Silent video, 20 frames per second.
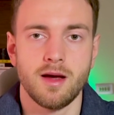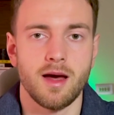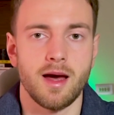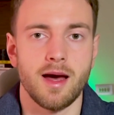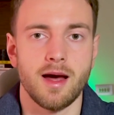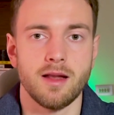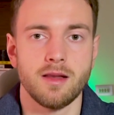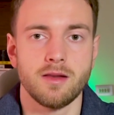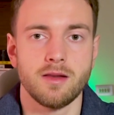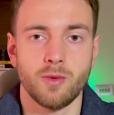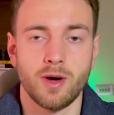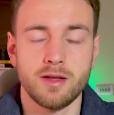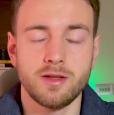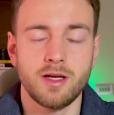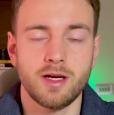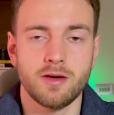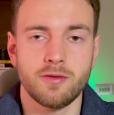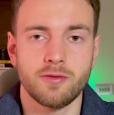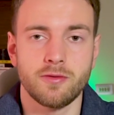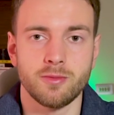And 1
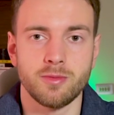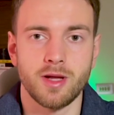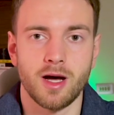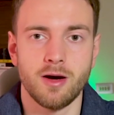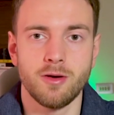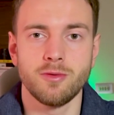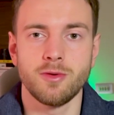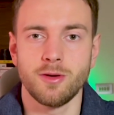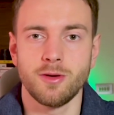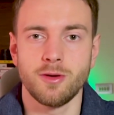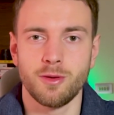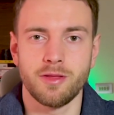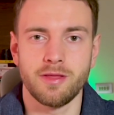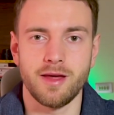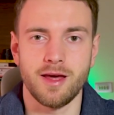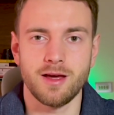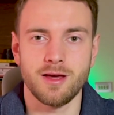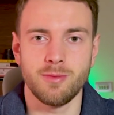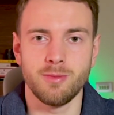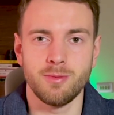year from now, you will
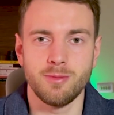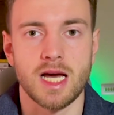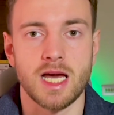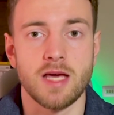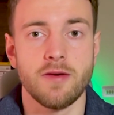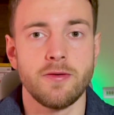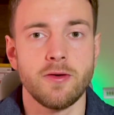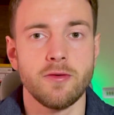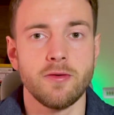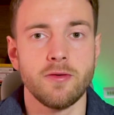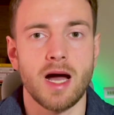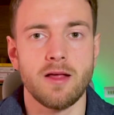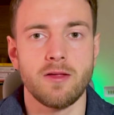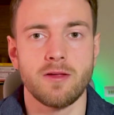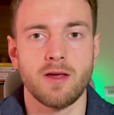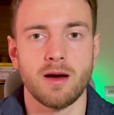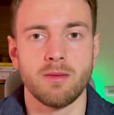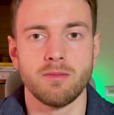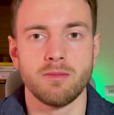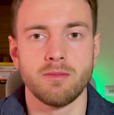thank me. If you've got
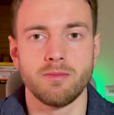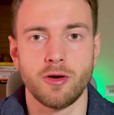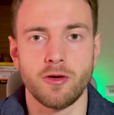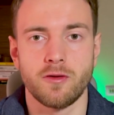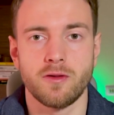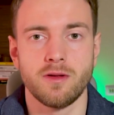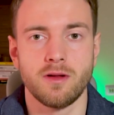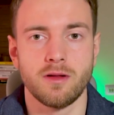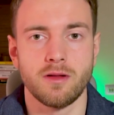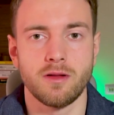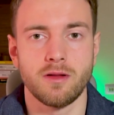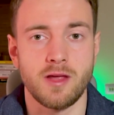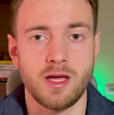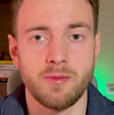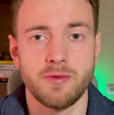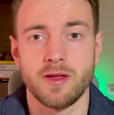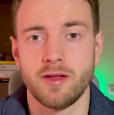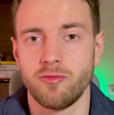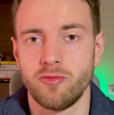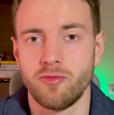some personal
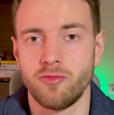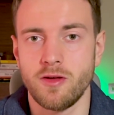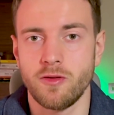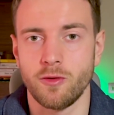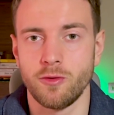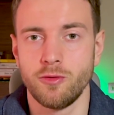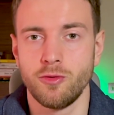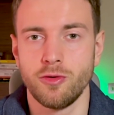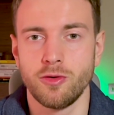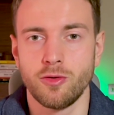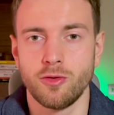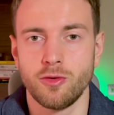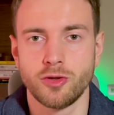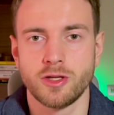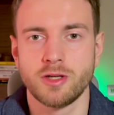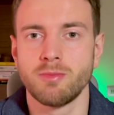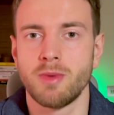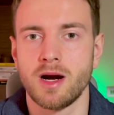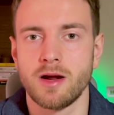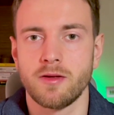tips and tricks on doing
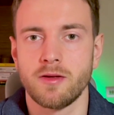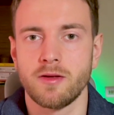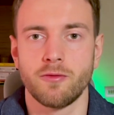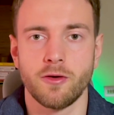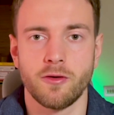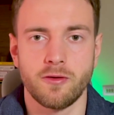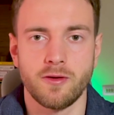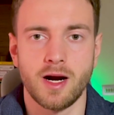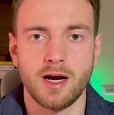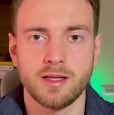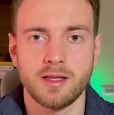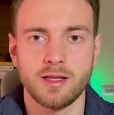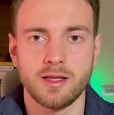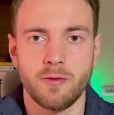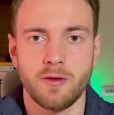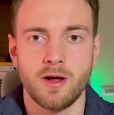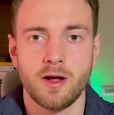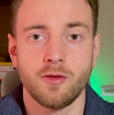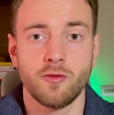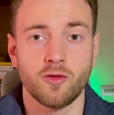content marketing for
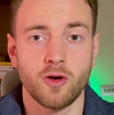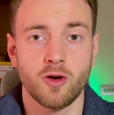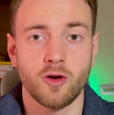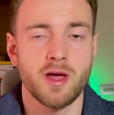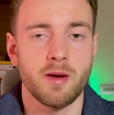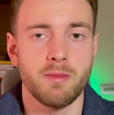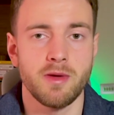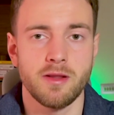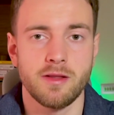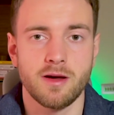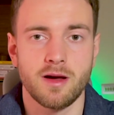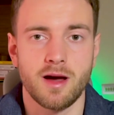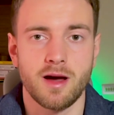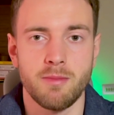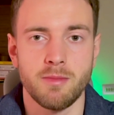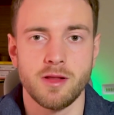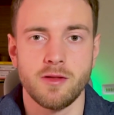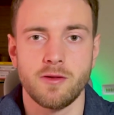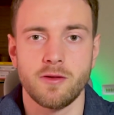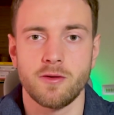startups, drop them in the
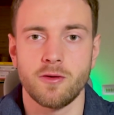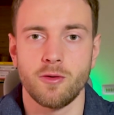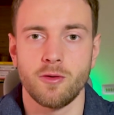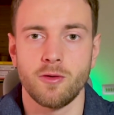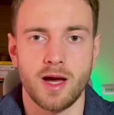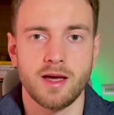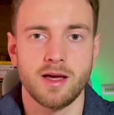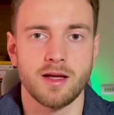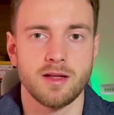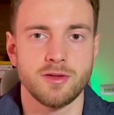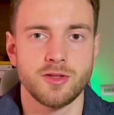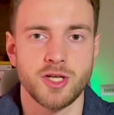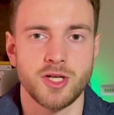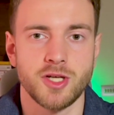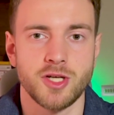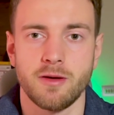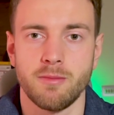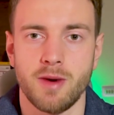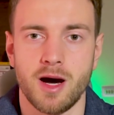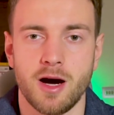comments so I can
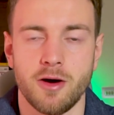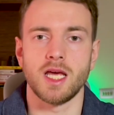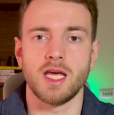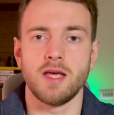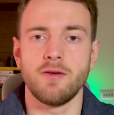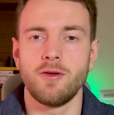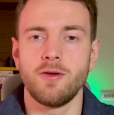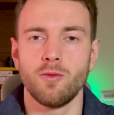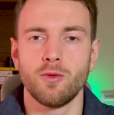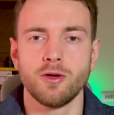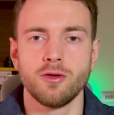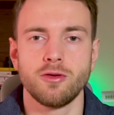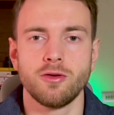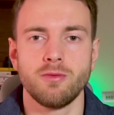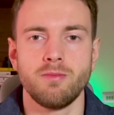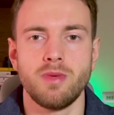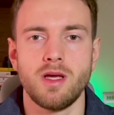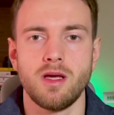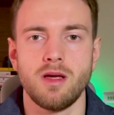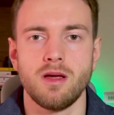check them out. If you want
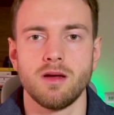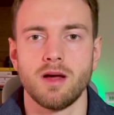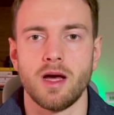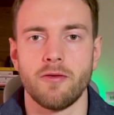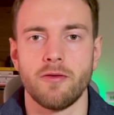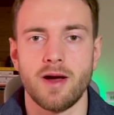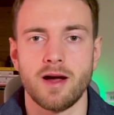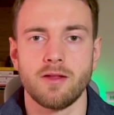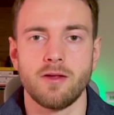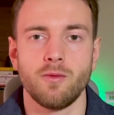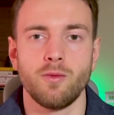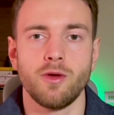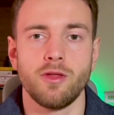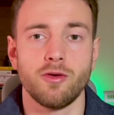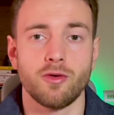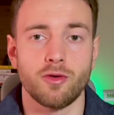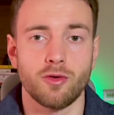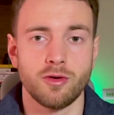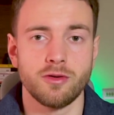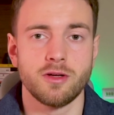to be effective
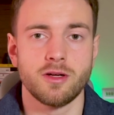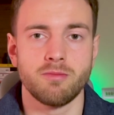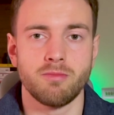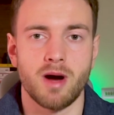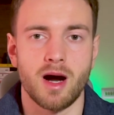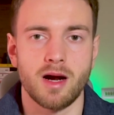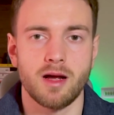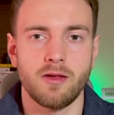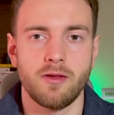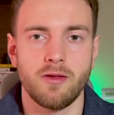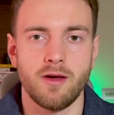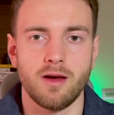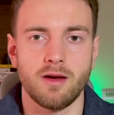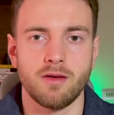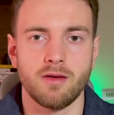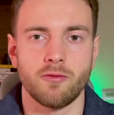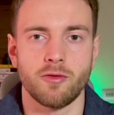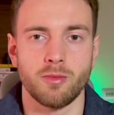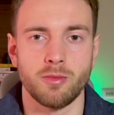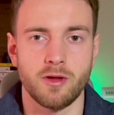with your content
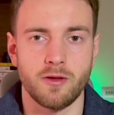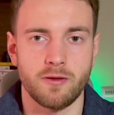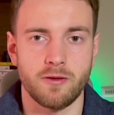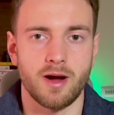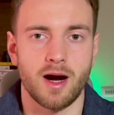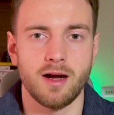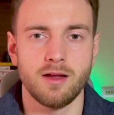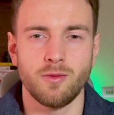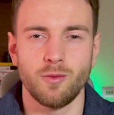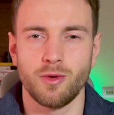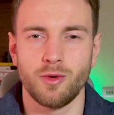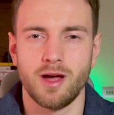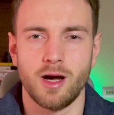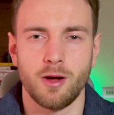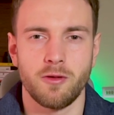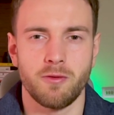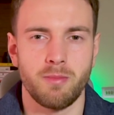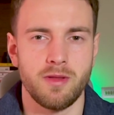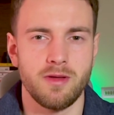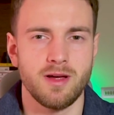marketing from the start
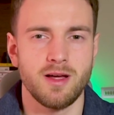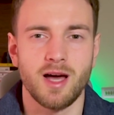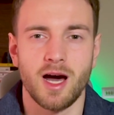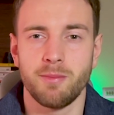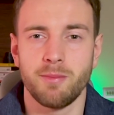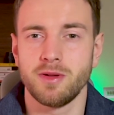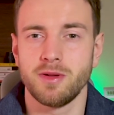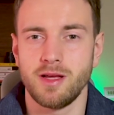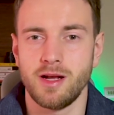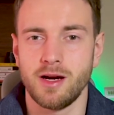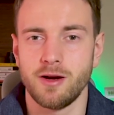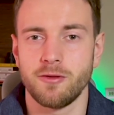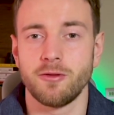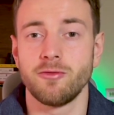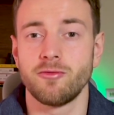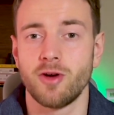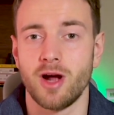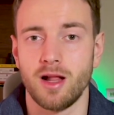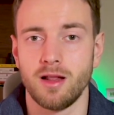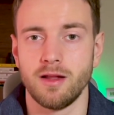without spending a couple of years
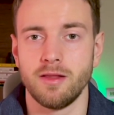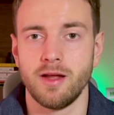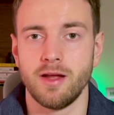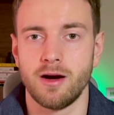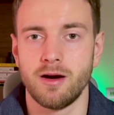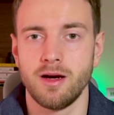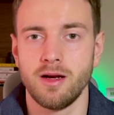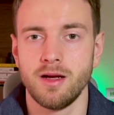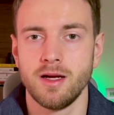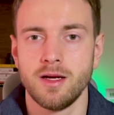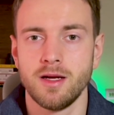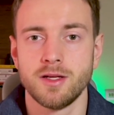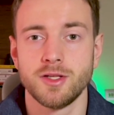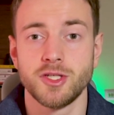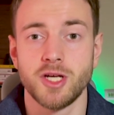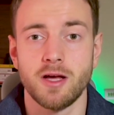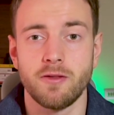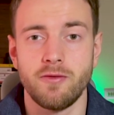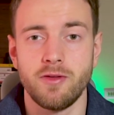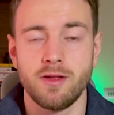on trial and error,
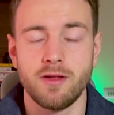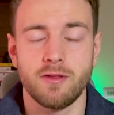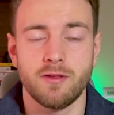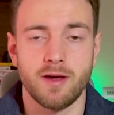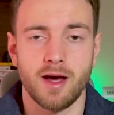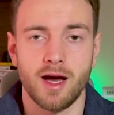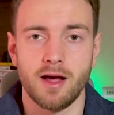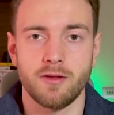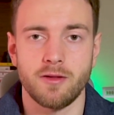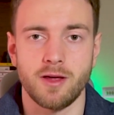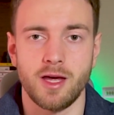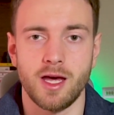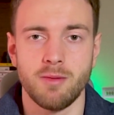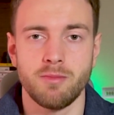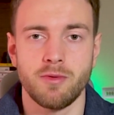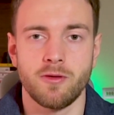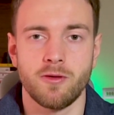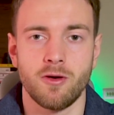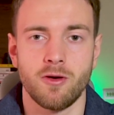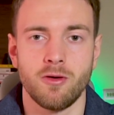just visit SaaS
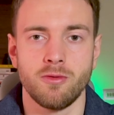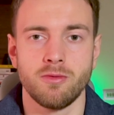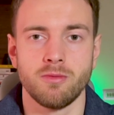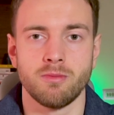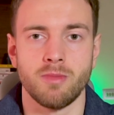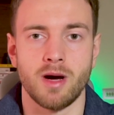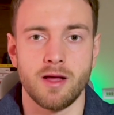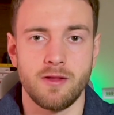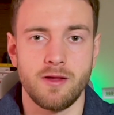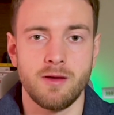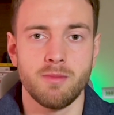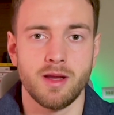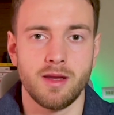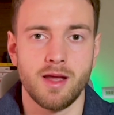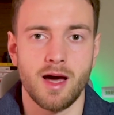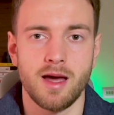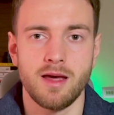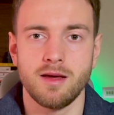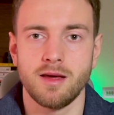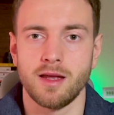Camp so my team
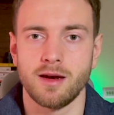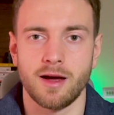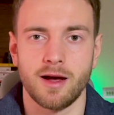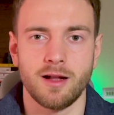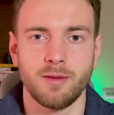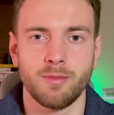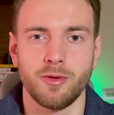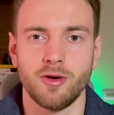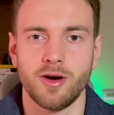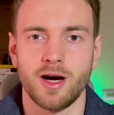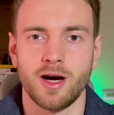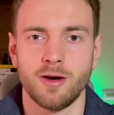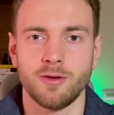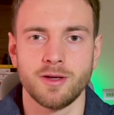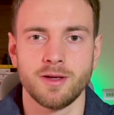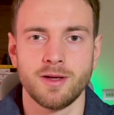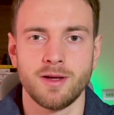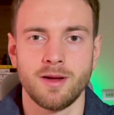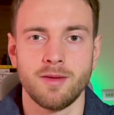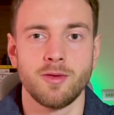at DAI can help you
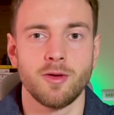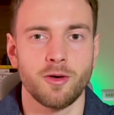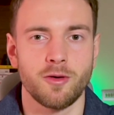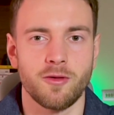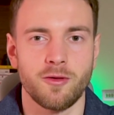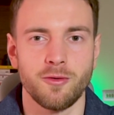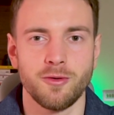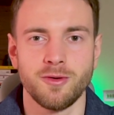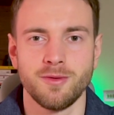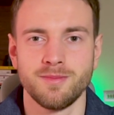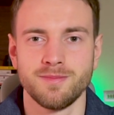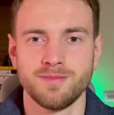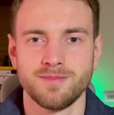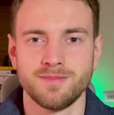out. Talk soon.